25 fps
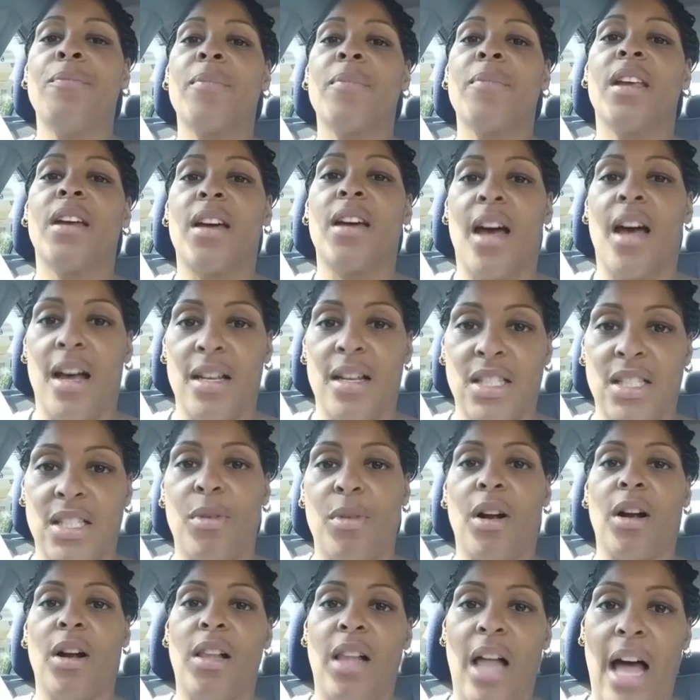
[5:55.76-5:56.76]

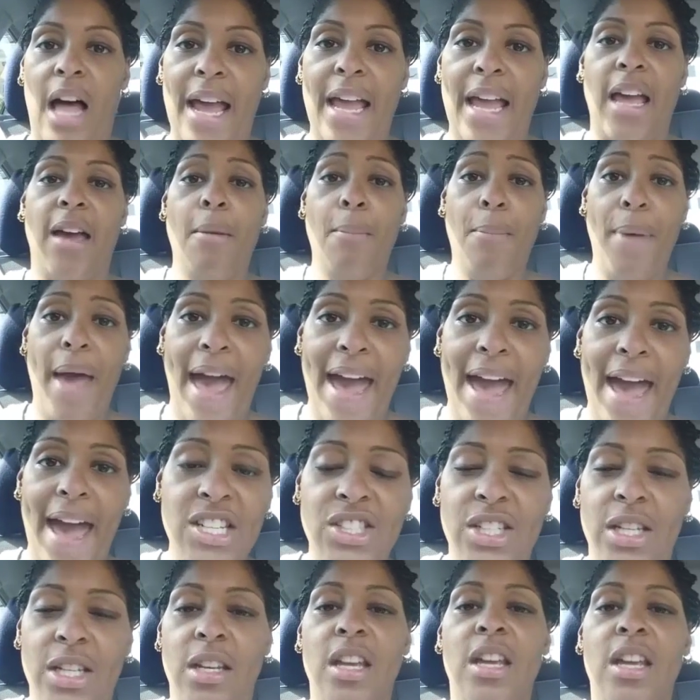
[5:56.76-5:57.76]
customer, client,
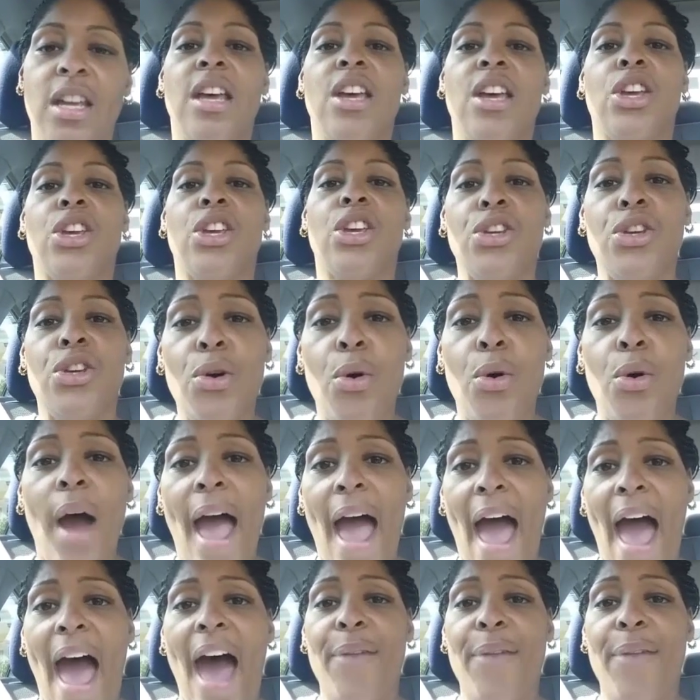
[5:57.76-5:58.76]
patient, you
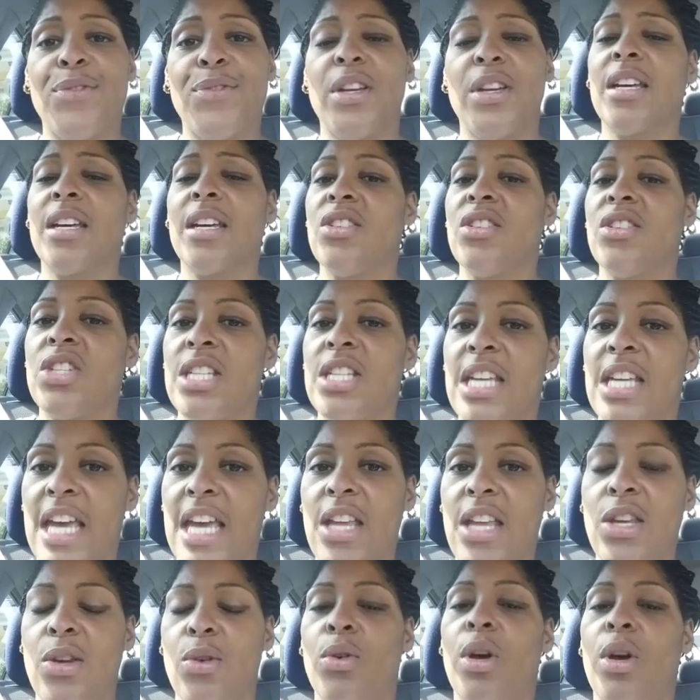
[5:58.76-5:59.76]
have to
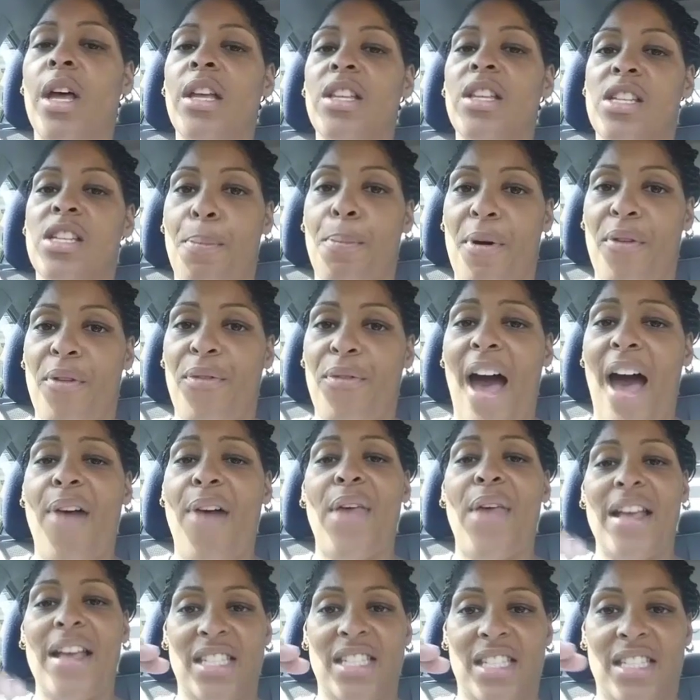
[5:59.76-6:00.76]
continue to
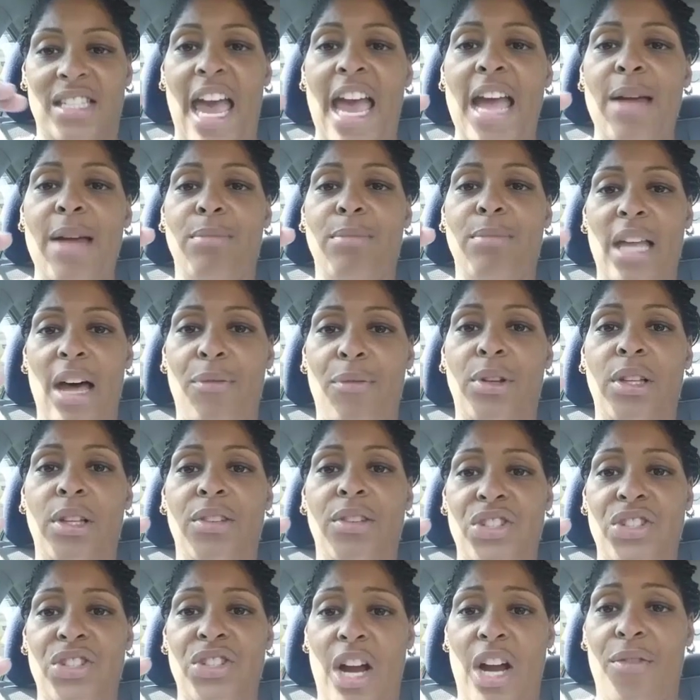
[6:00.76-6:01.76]
provide that same level
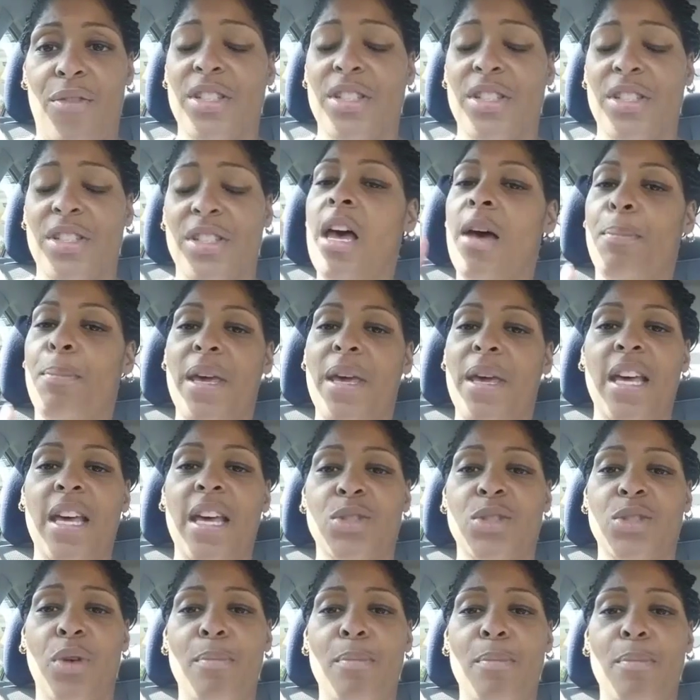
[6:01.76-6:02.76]
of service.
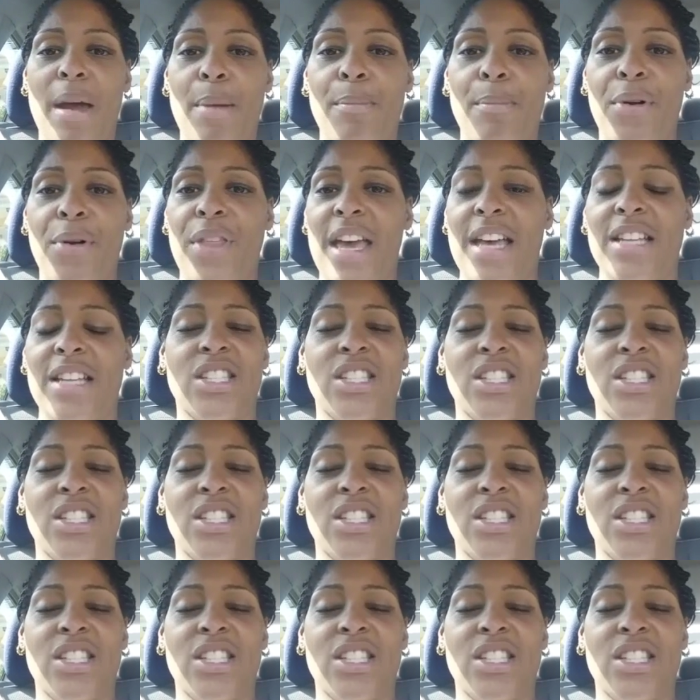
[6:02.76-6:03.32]
Because remember this,